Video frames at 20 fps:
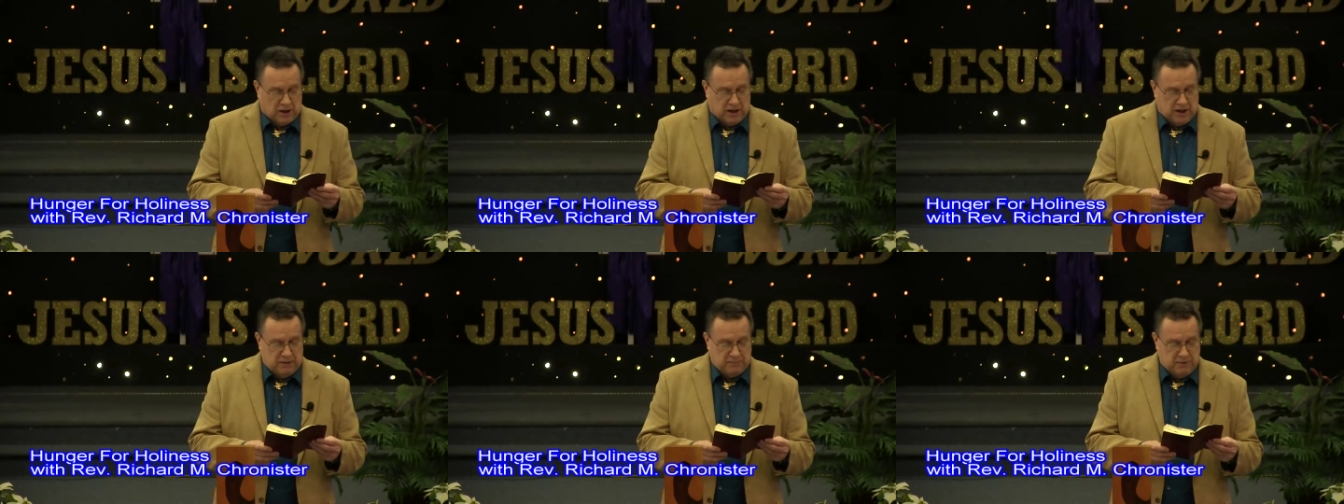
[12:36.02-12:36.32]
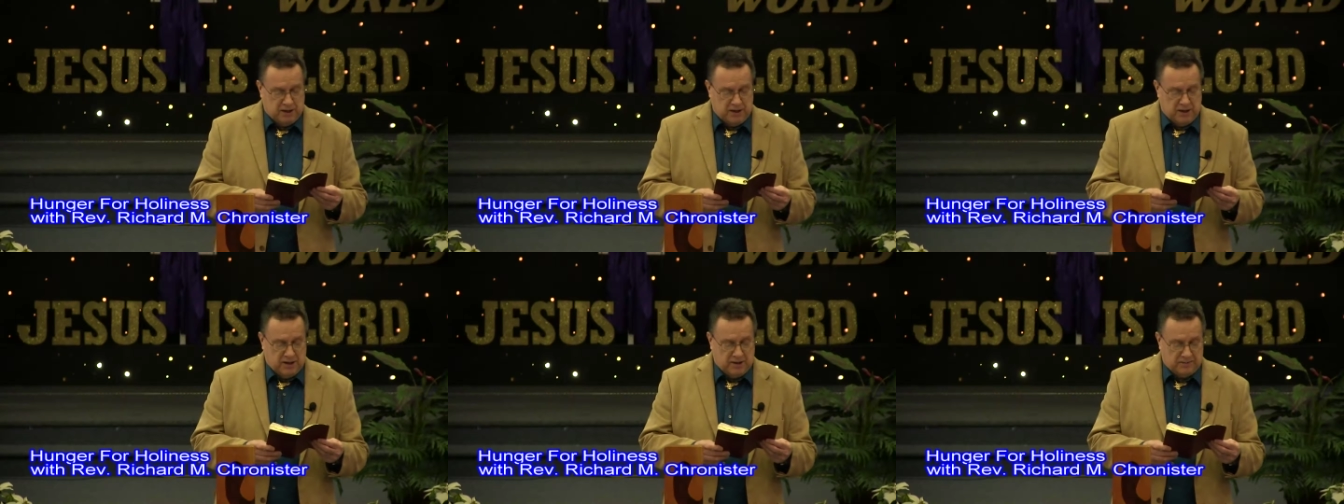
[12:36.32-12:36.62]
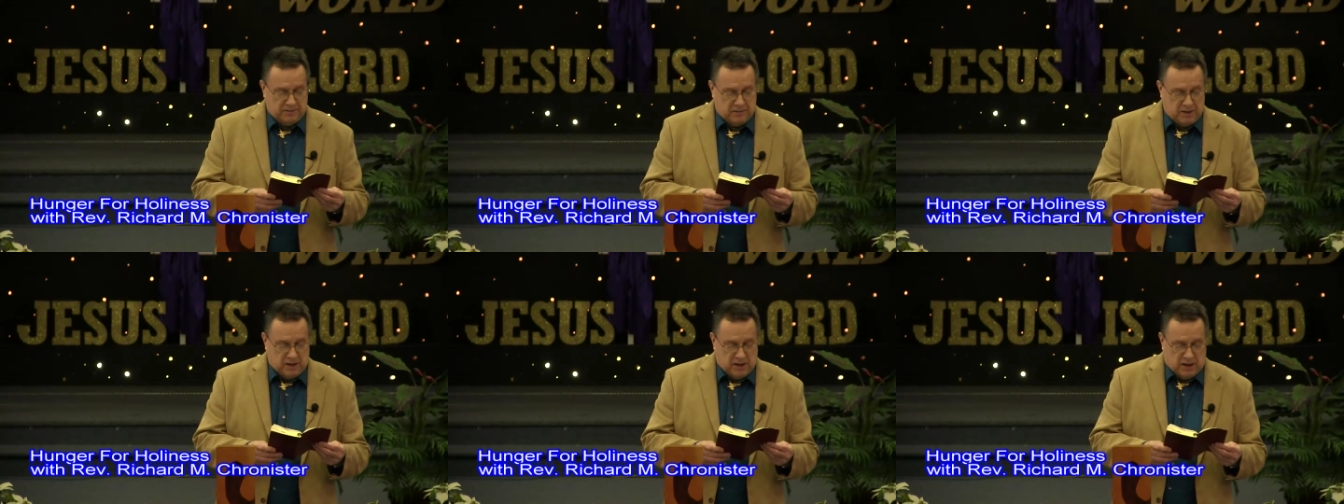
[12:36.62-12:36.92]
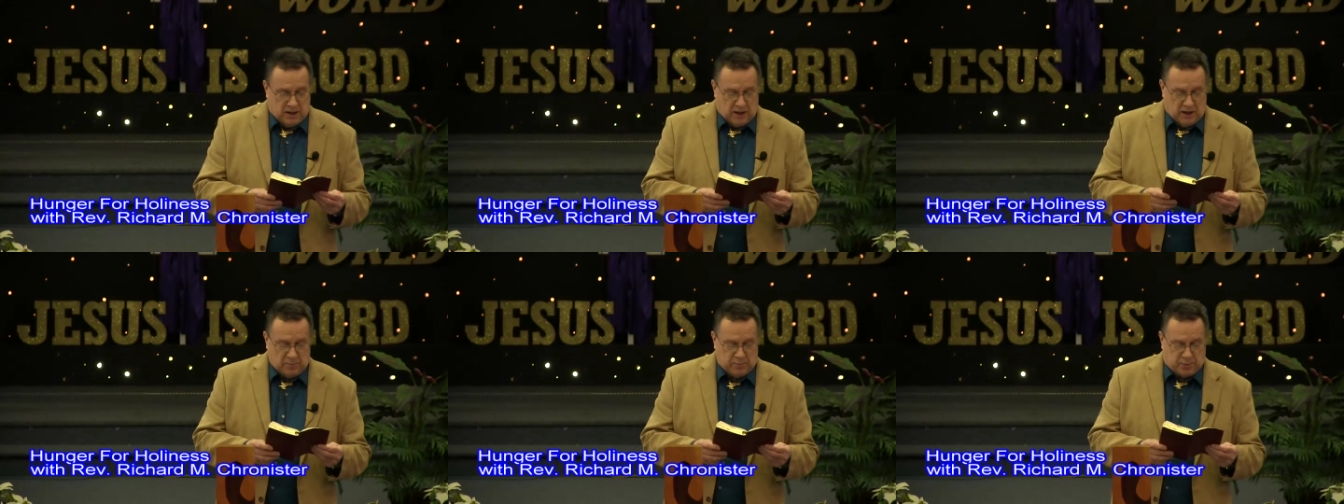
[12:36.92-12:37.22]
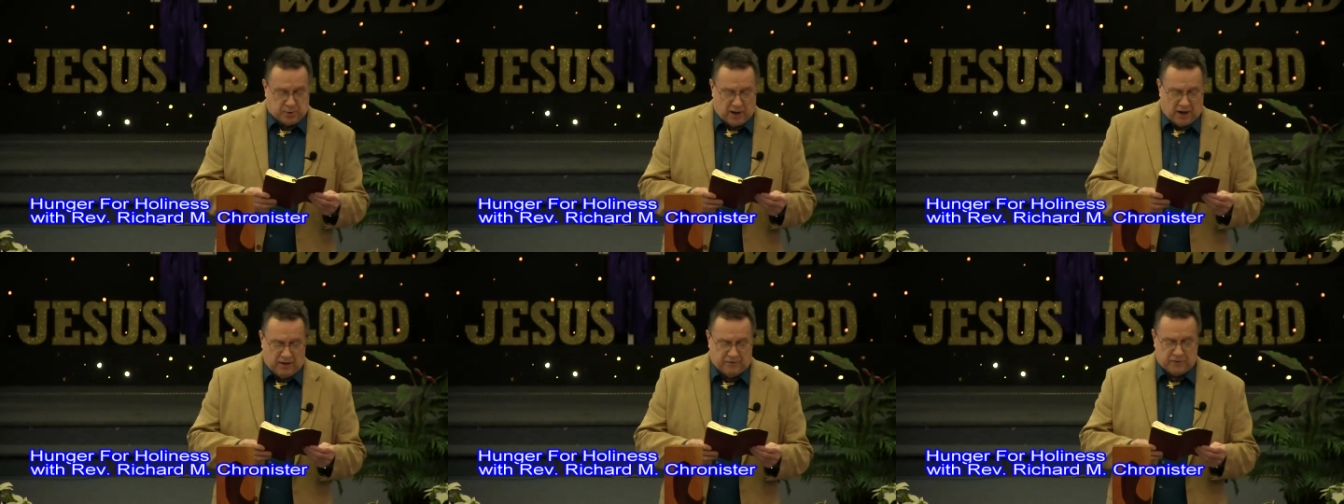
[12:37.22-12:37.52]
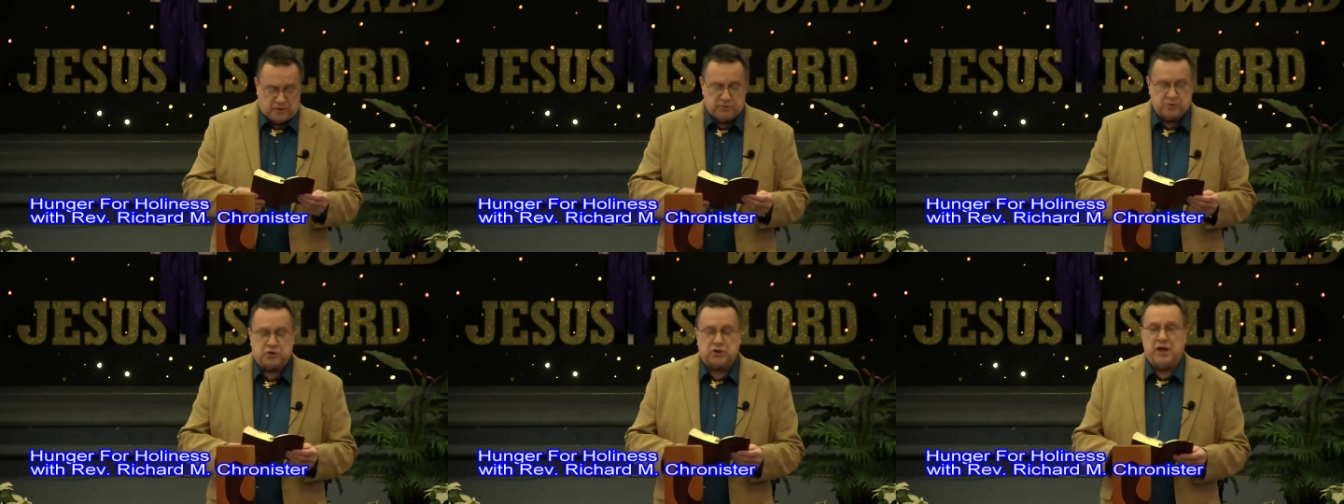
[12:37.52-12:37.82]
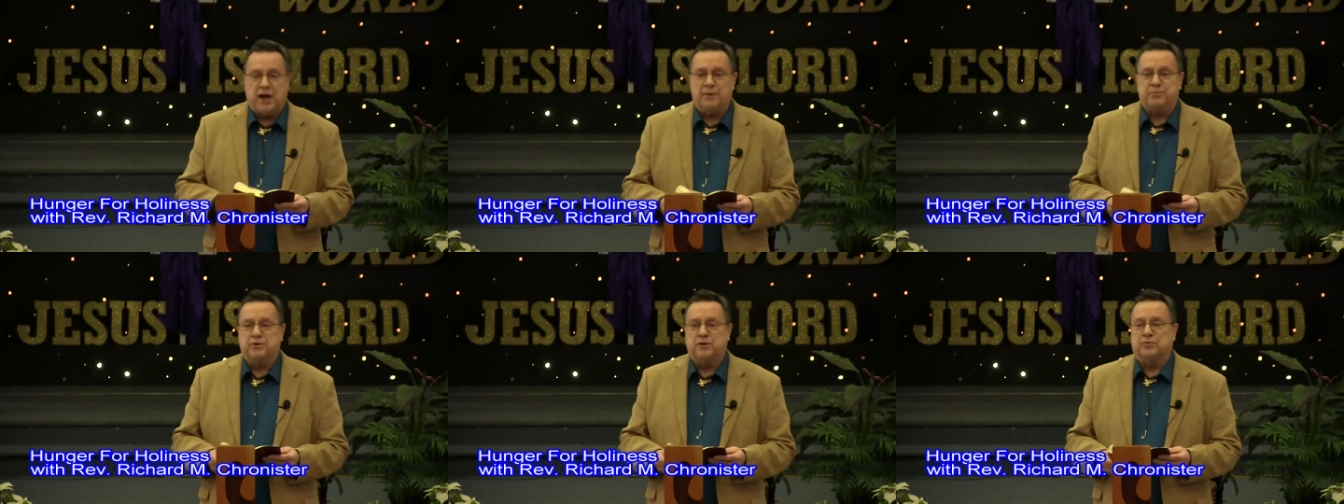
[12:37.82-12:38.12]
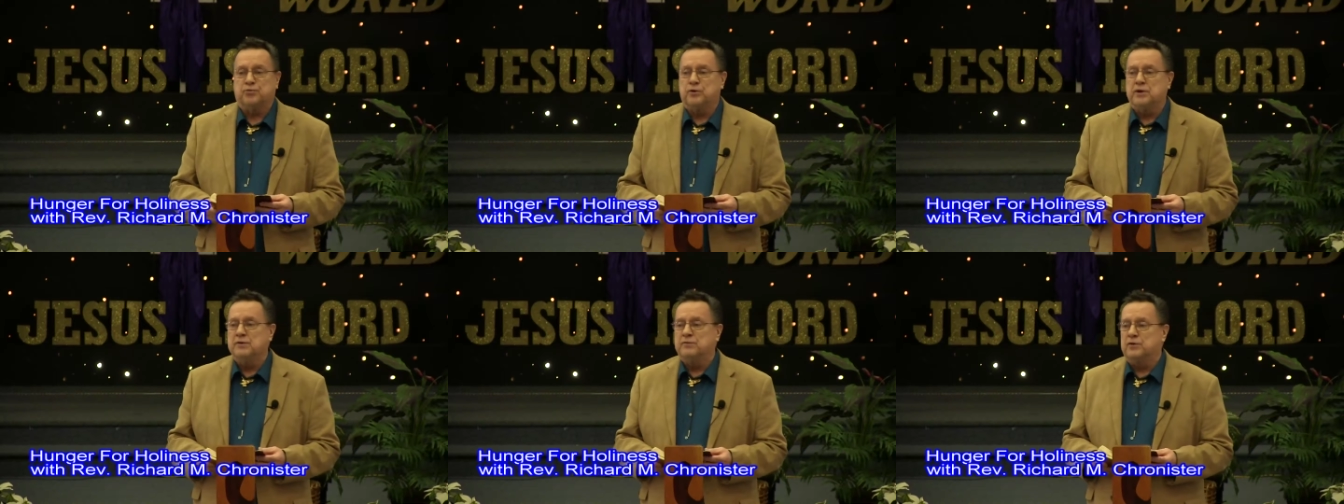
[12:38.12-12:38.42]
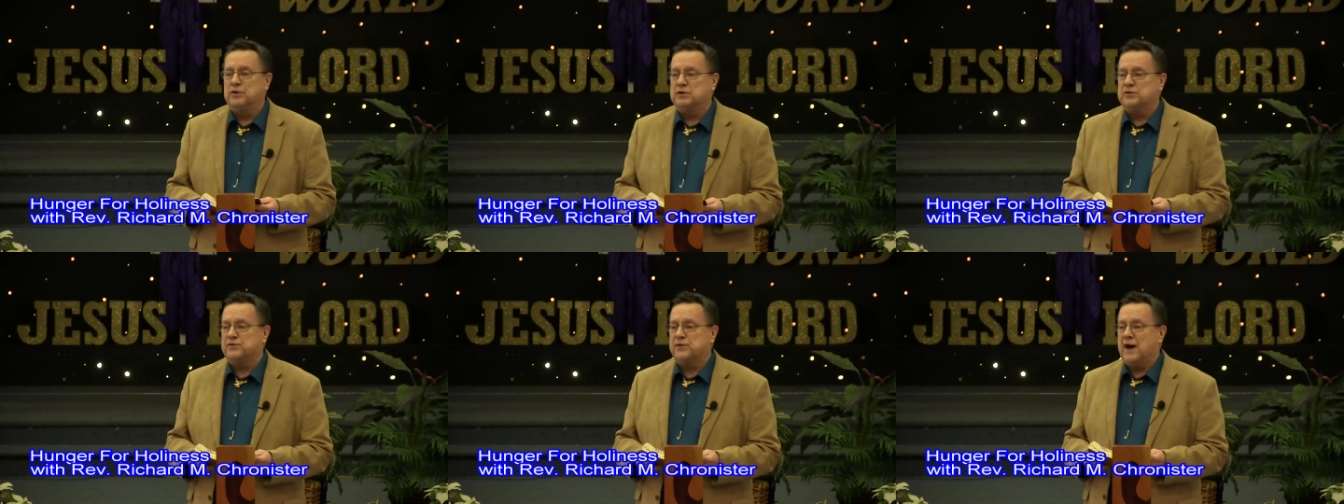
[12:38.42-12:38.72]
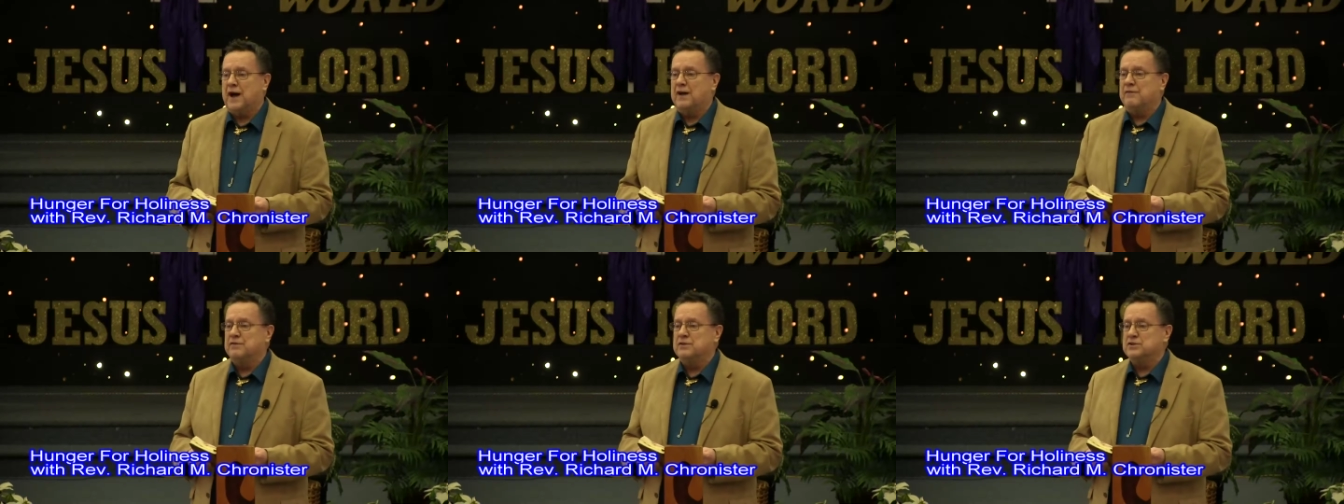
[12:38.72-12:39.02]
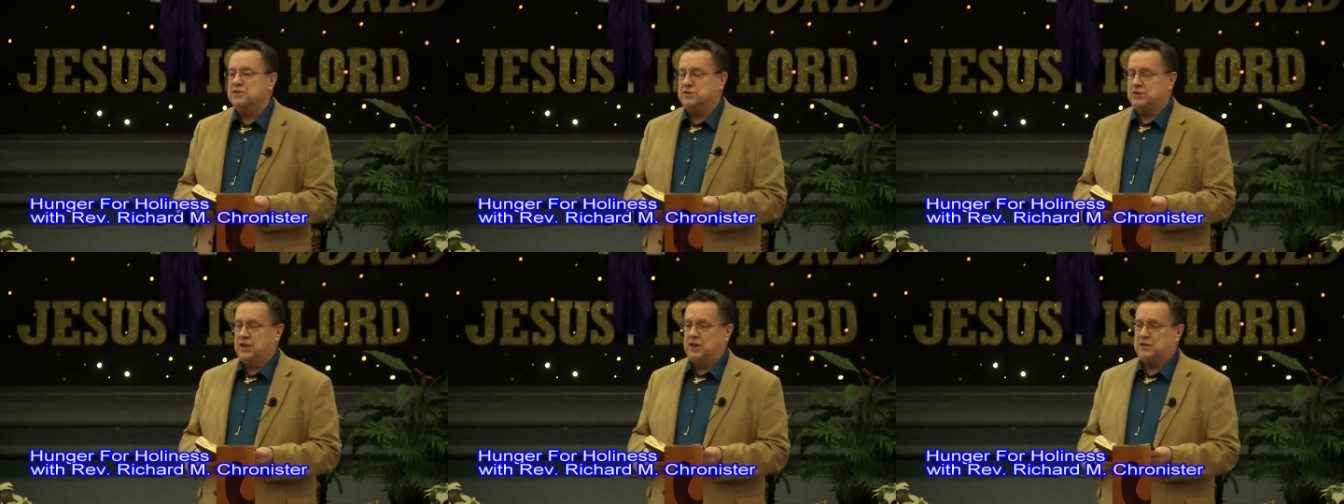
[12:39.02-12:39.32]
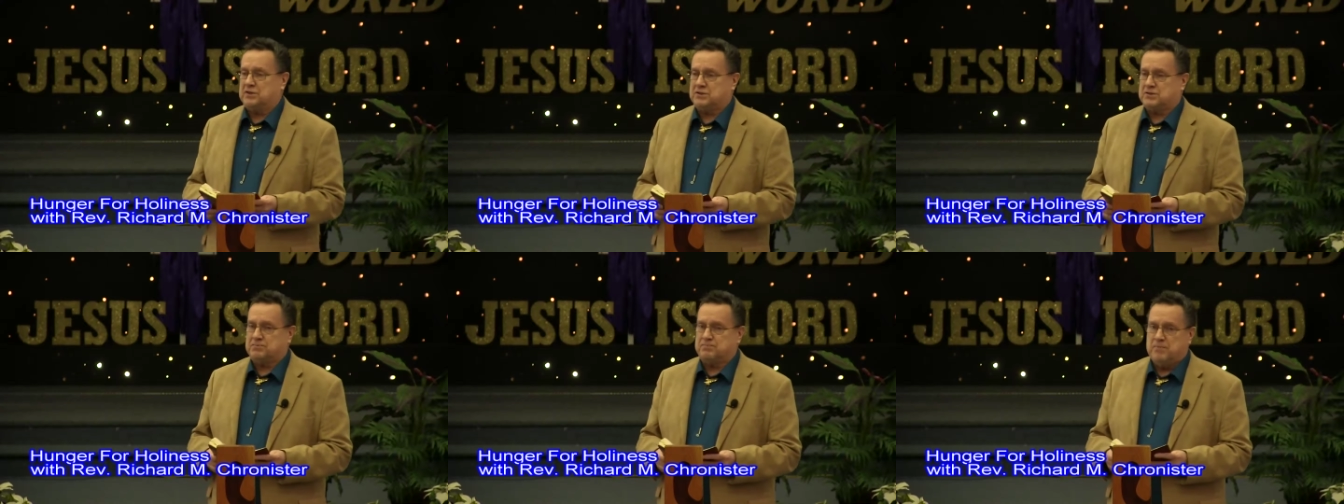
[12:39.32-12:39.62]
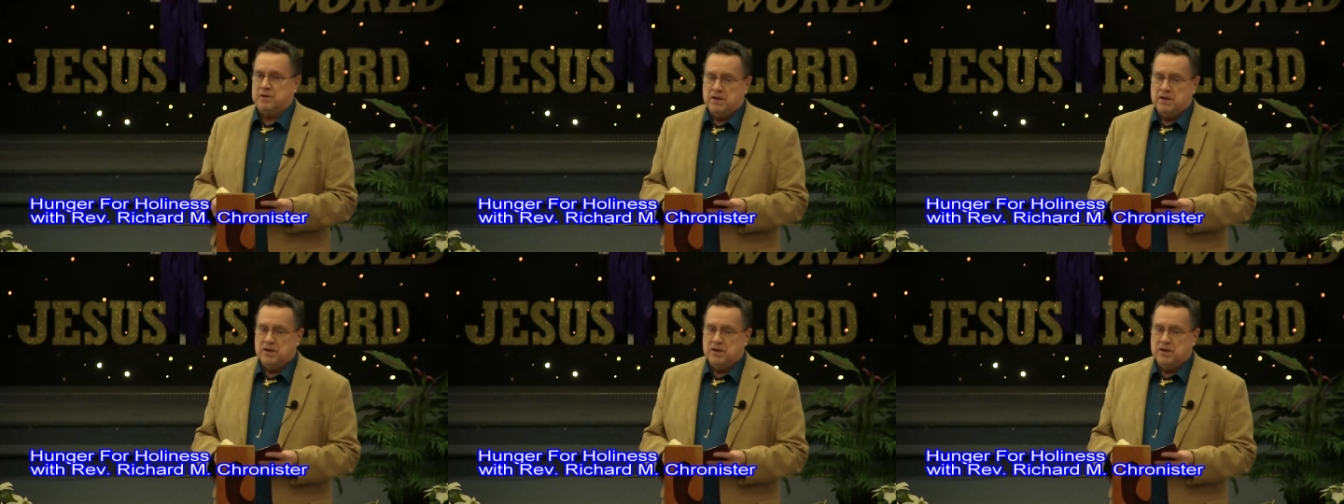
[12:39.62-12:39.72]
Amen. In Proverbs chapter 3, verse 5 and 6,